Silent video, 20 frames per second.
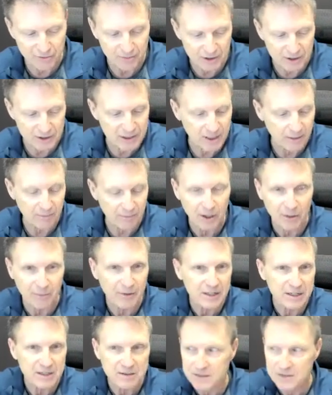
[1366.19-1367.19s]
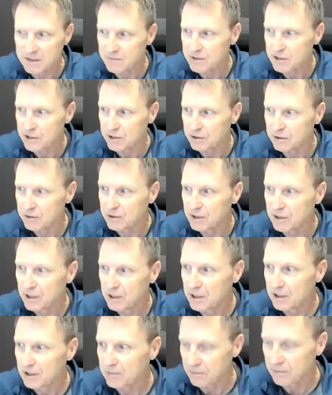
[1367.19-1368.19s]
but some companies have sued
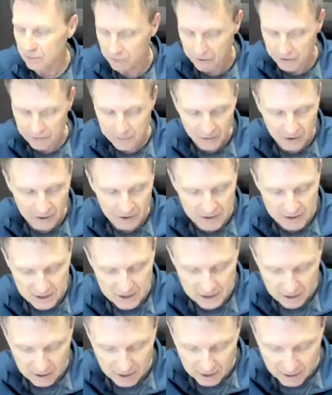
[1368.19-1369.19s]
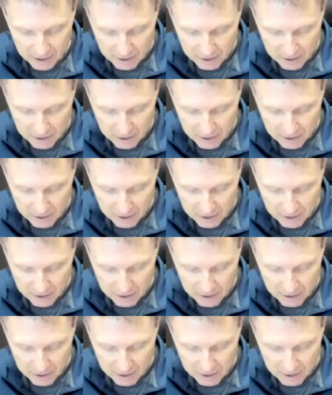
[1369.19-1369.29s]
for refunds.